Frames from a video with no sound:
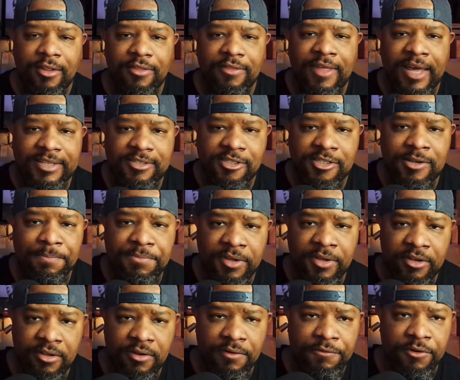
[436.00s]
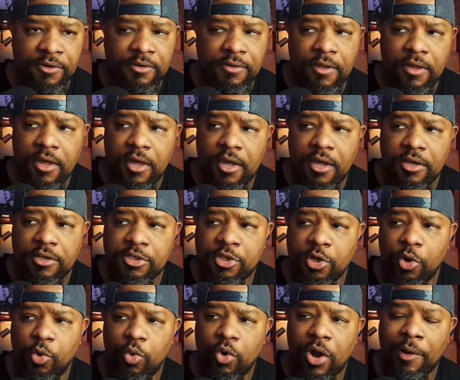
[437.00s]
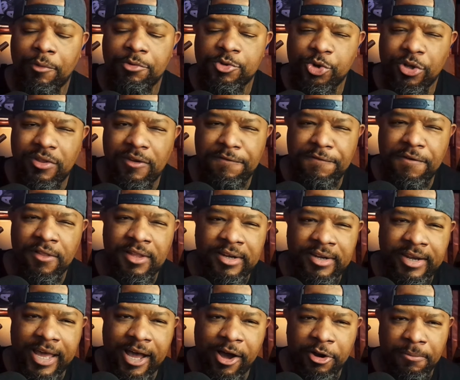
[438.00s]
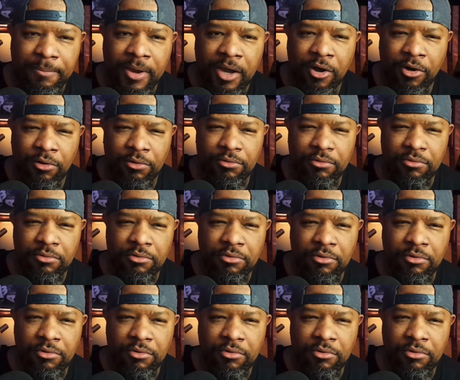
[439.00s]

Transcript: that's something different so i was really feeling down about